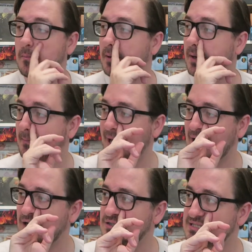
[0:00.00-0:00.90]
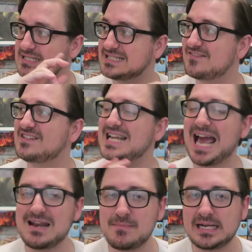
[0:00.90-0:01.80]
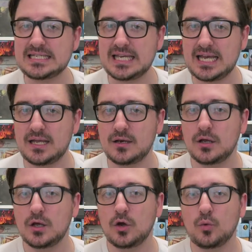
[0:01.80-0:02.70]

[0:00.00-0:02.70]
But about 10 minutes in,